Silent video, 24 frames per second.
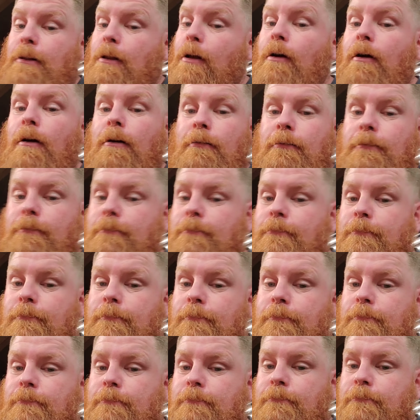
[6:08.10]
long,
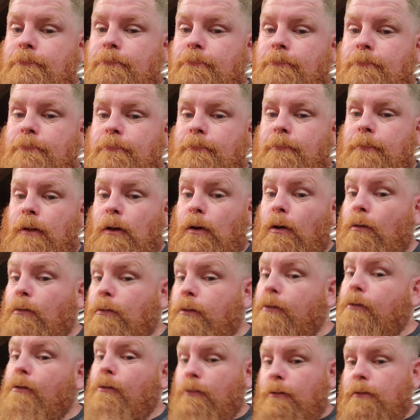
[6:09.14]
oh,
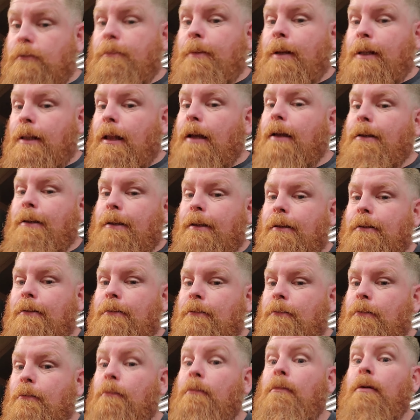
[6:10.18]
the girls may like it,
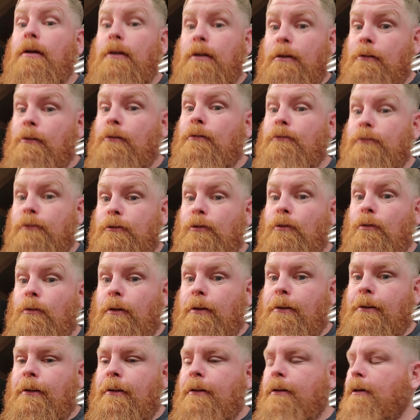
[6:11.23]
but you lose
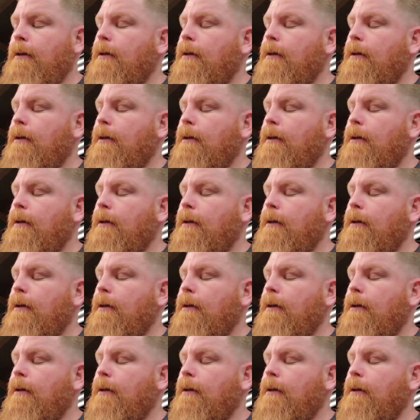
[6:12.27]
torque.